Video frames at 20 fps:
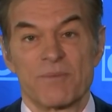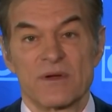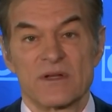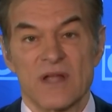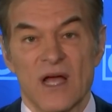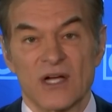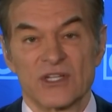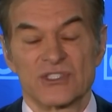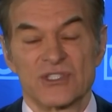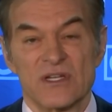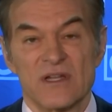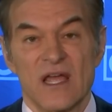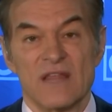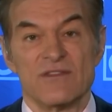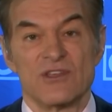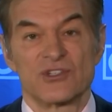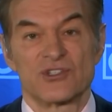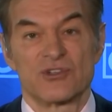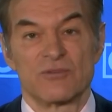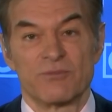production
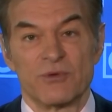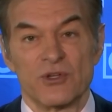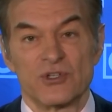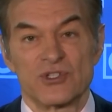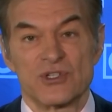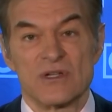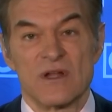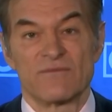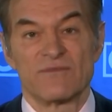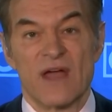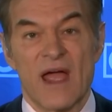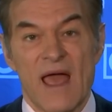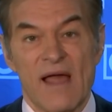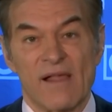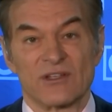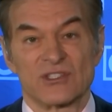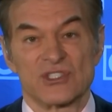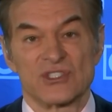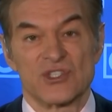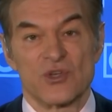and distribution of
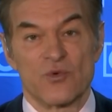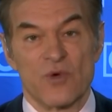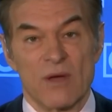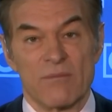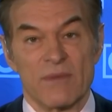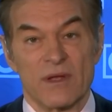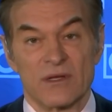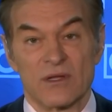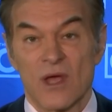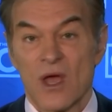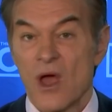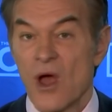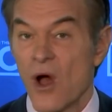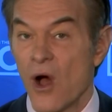dialysis equipment.